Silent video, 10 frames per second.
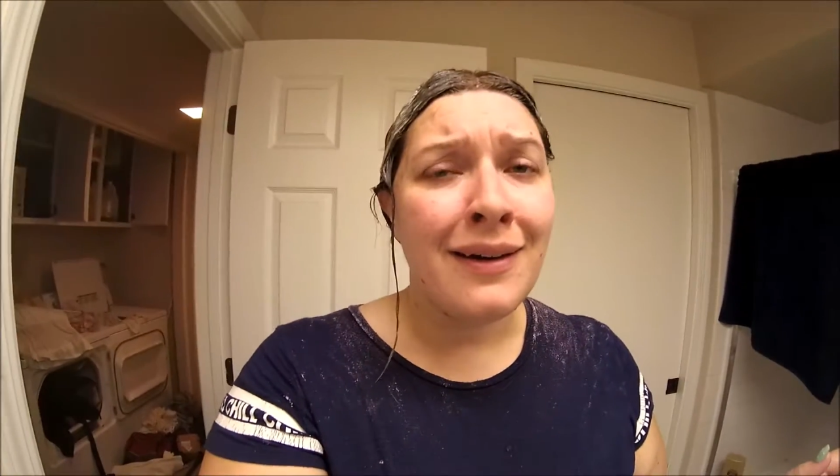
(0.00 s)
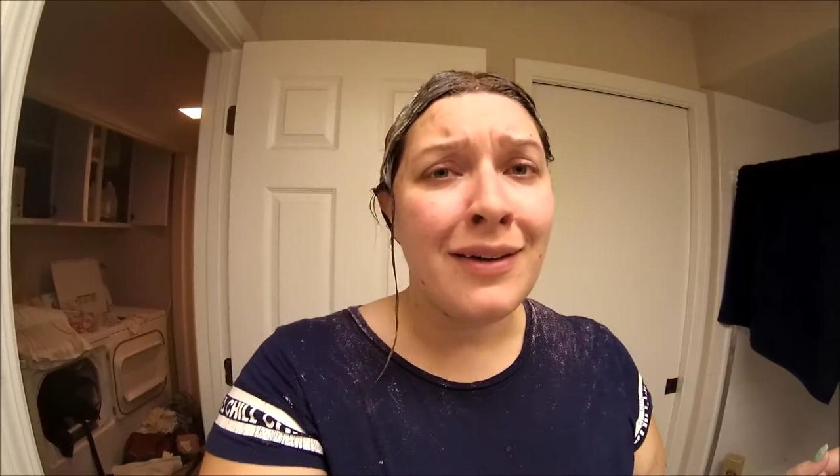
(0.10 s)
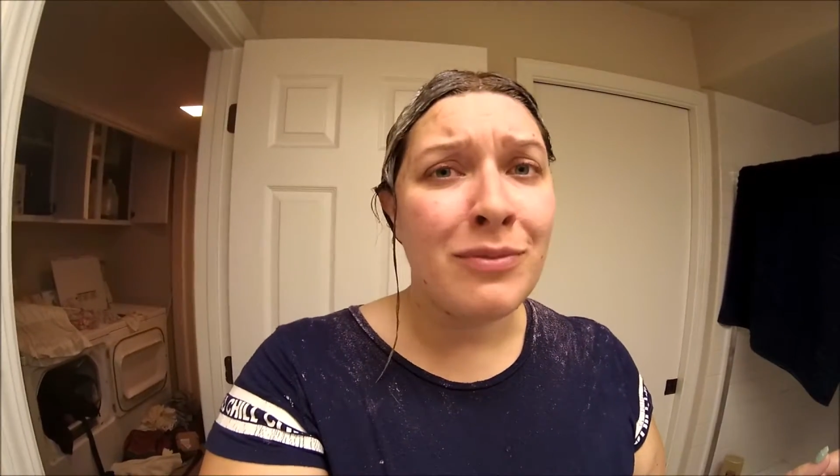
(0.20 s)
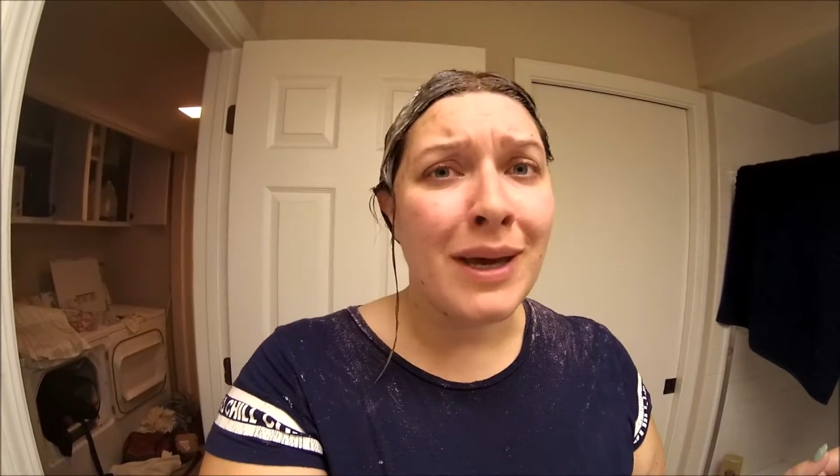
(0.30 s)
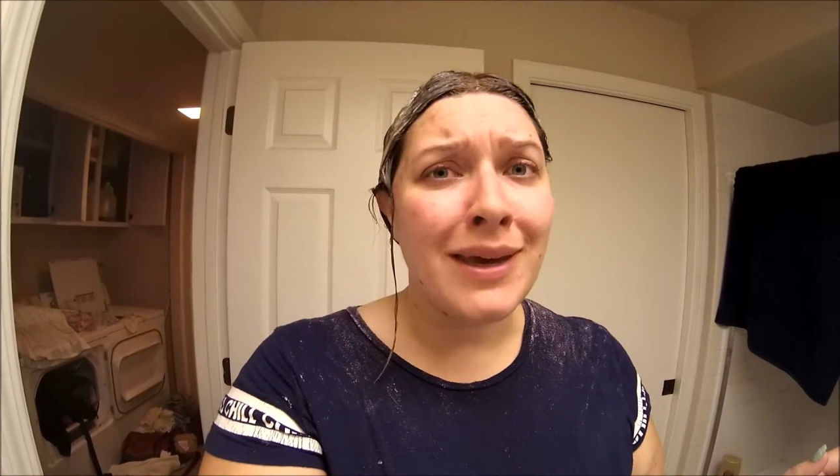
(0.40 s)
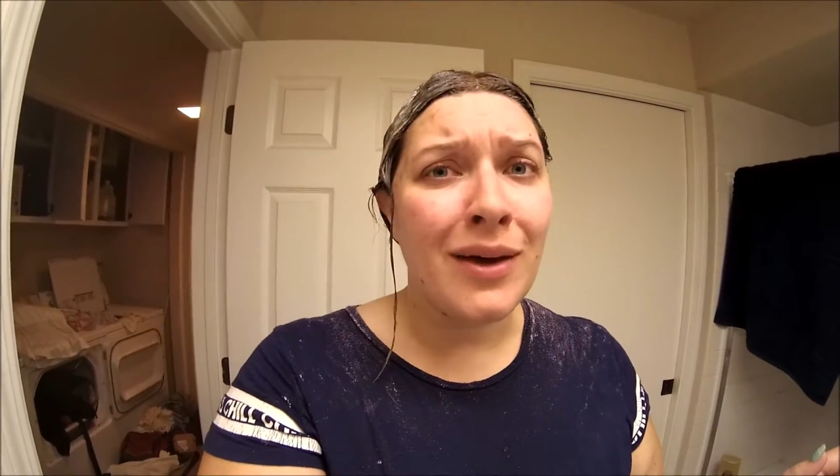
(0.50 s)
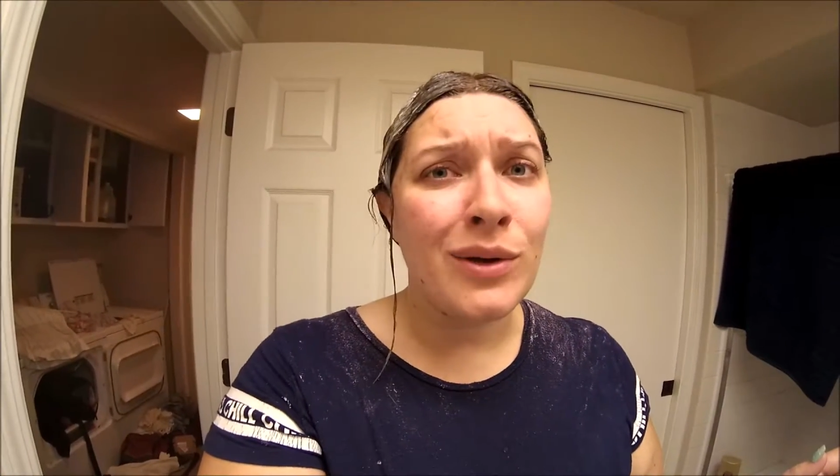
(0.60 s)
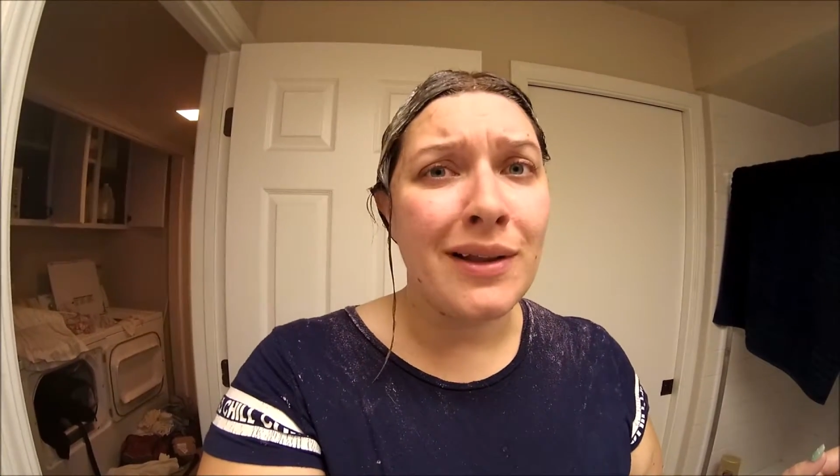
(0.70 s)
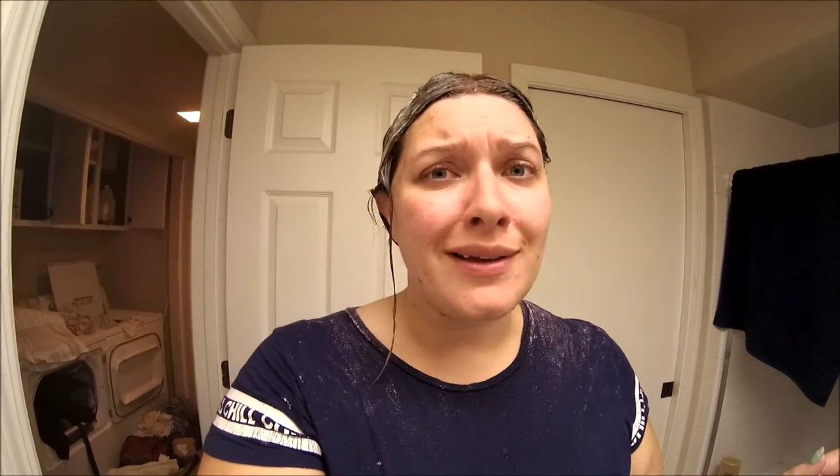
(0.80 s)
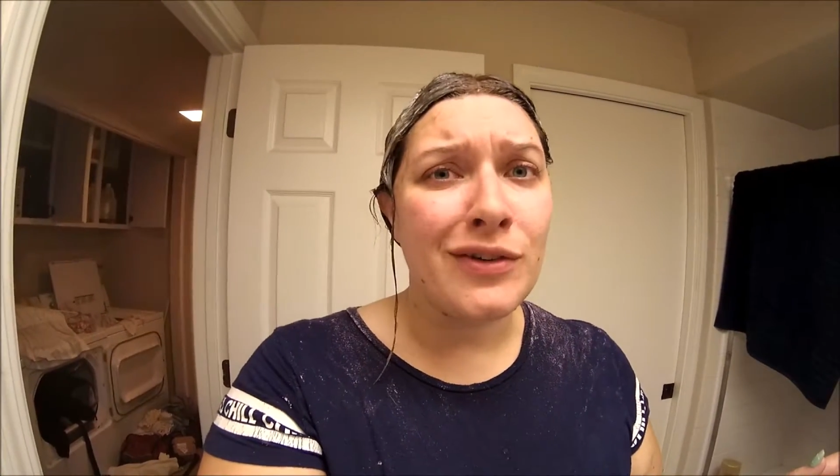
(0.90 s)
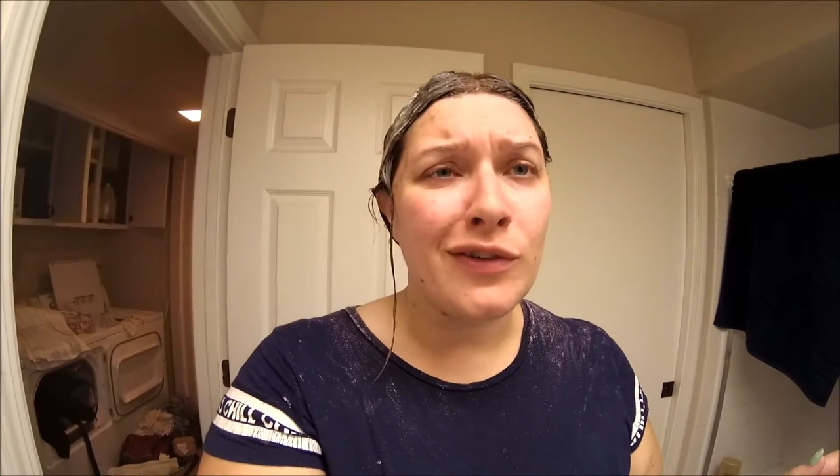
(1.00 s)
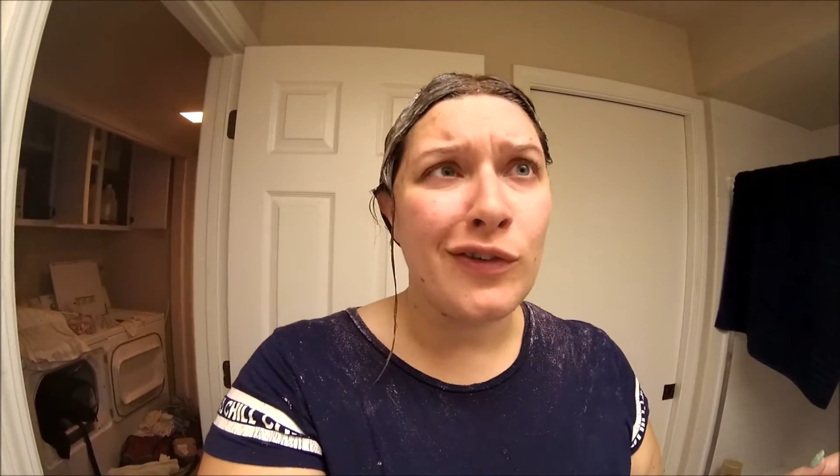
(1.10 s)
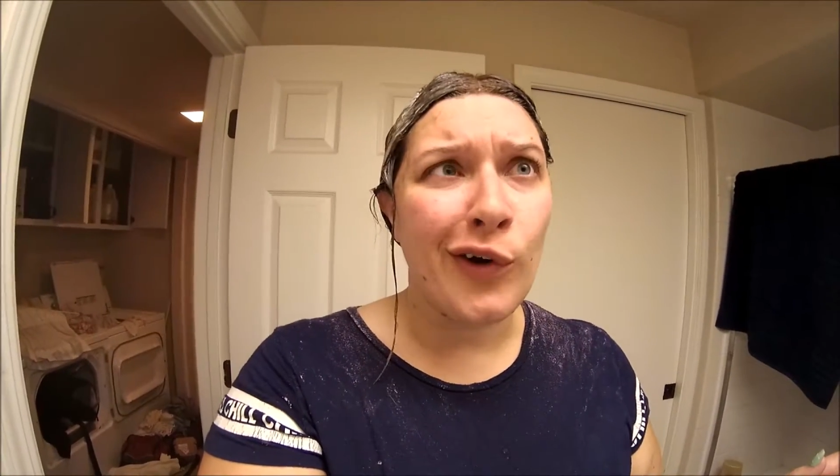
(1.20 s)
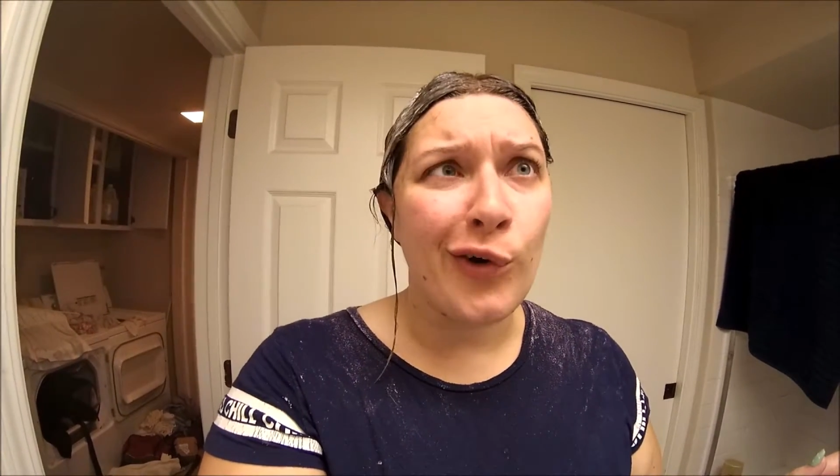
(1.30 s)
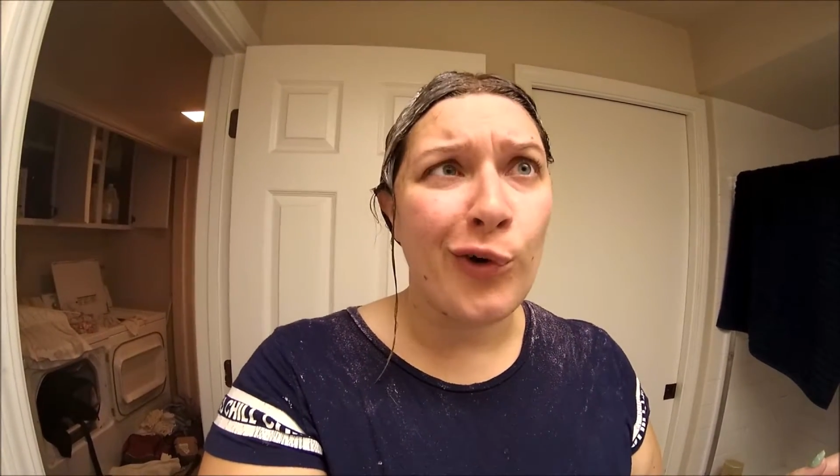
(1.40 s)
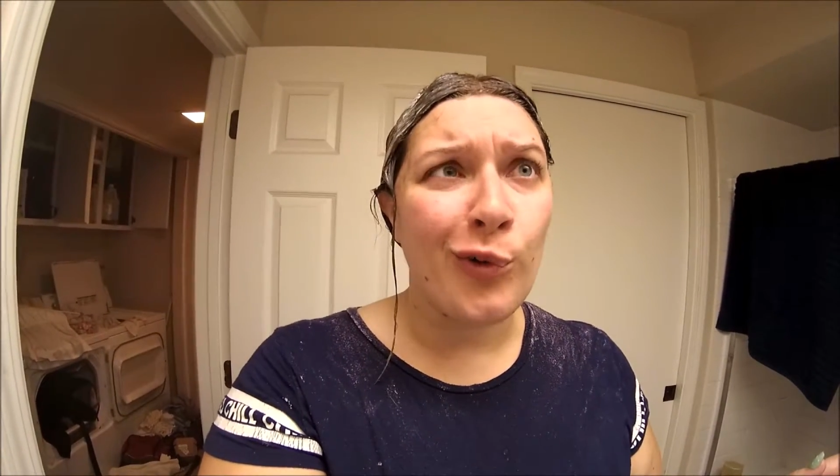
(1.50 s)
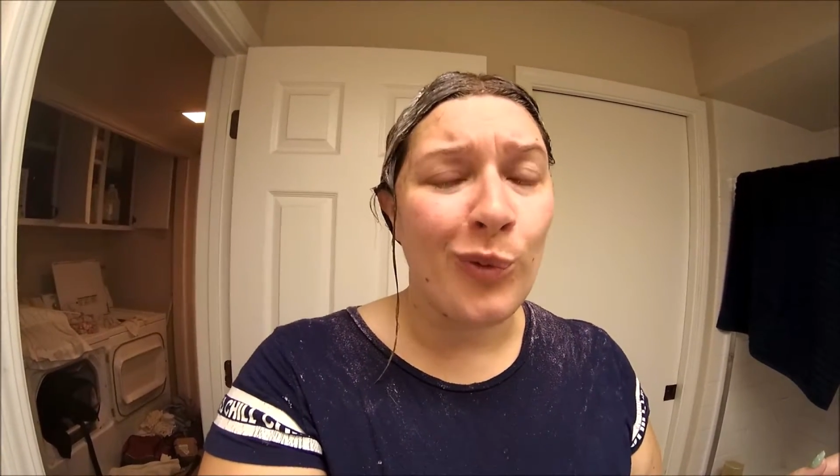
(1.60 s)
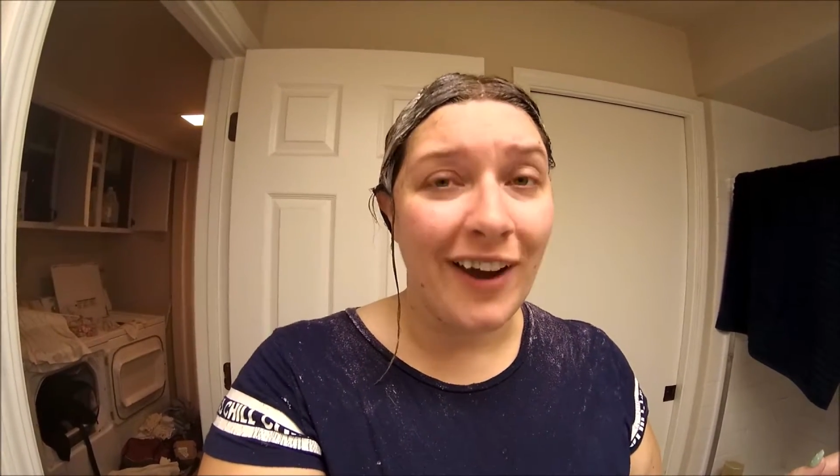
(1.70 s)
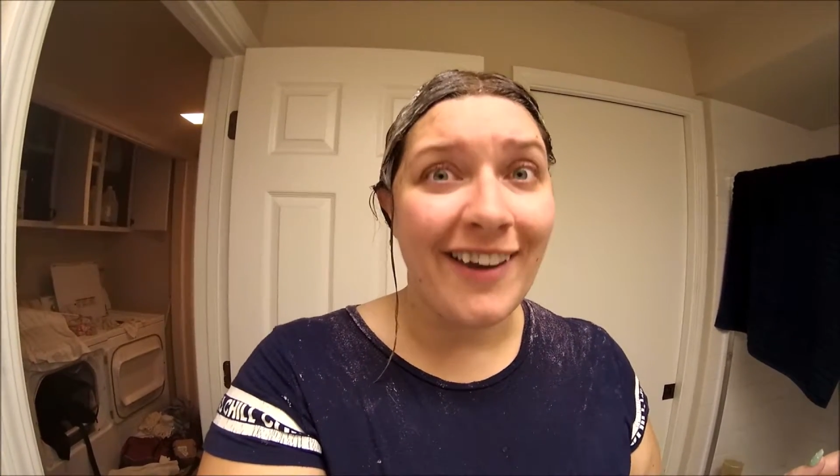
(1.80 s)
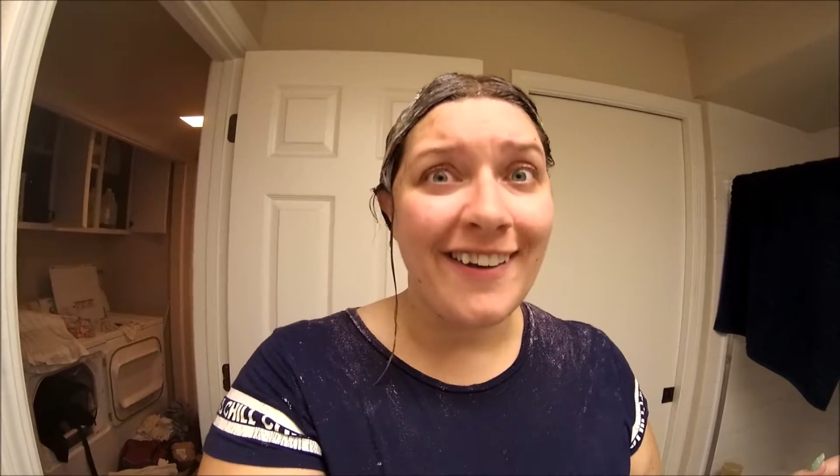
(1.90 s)
if my calculations are
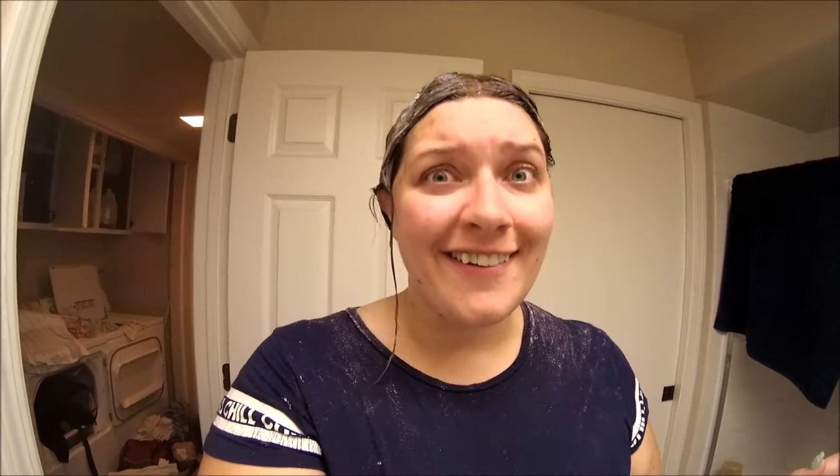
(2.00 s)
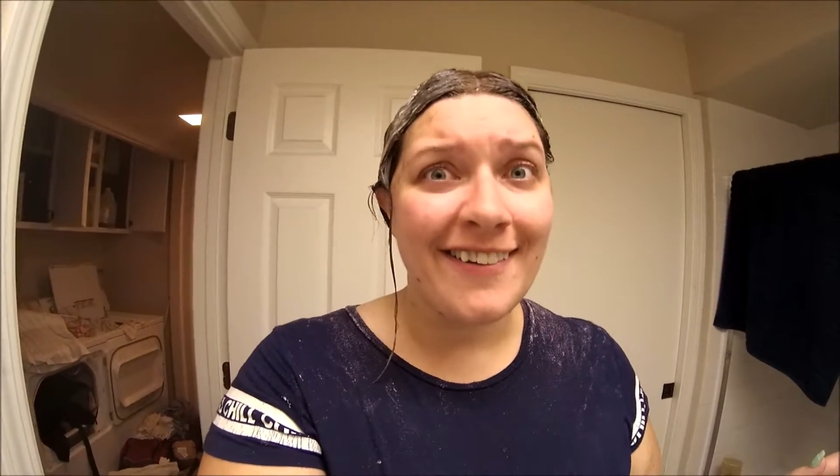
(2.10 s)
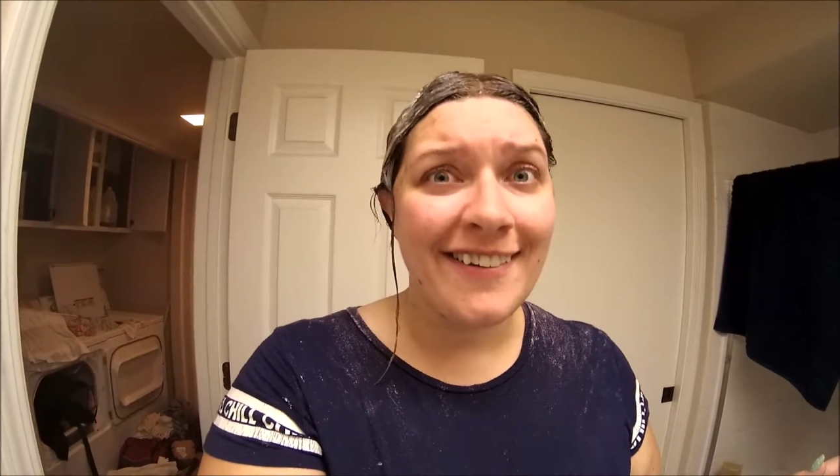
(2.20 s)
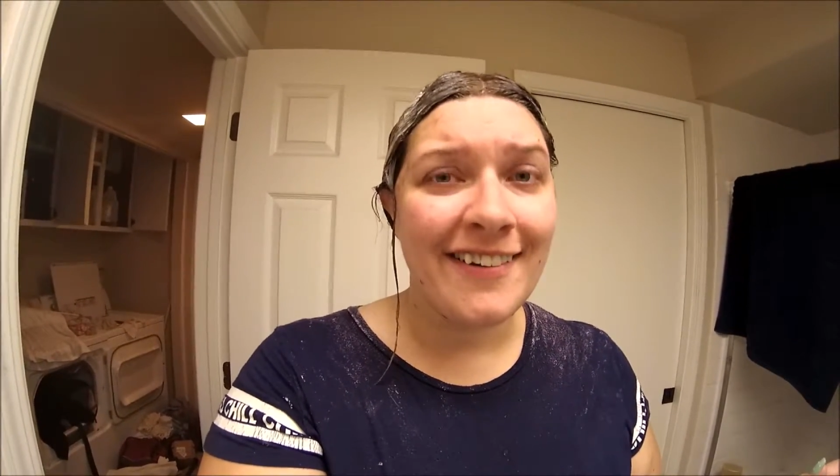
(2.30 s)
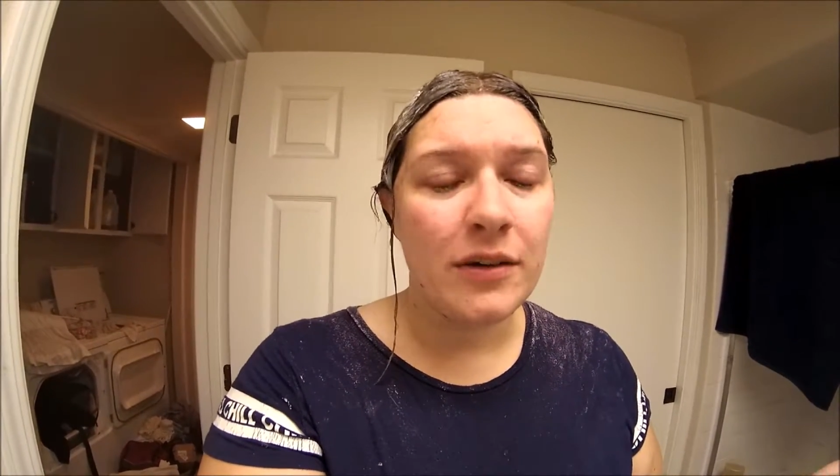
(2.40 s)
correct,